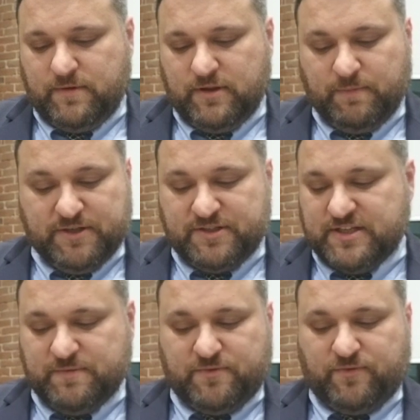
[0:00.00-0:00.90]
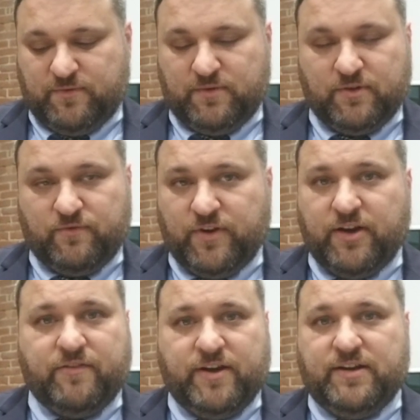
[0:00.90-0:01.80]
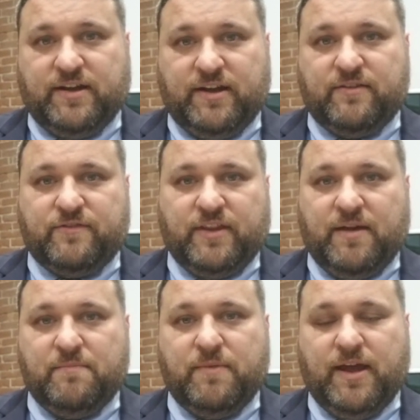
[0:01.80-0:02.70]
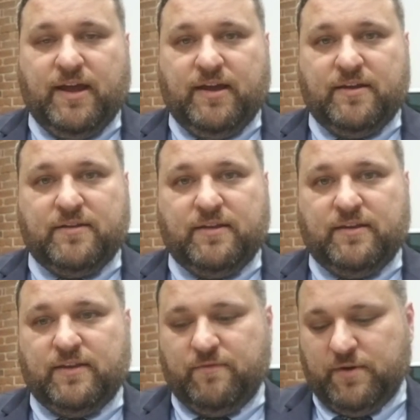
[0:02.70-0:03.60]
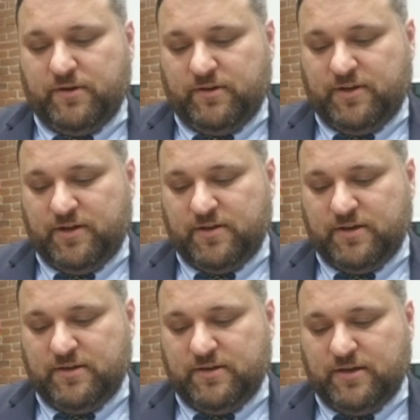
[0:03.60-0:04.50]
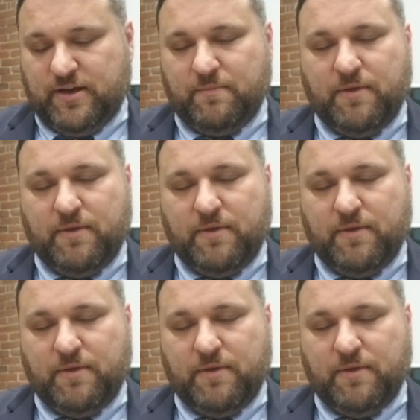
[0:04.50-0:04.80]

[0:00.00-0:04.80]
budget seems very, very tight for them, and they've done an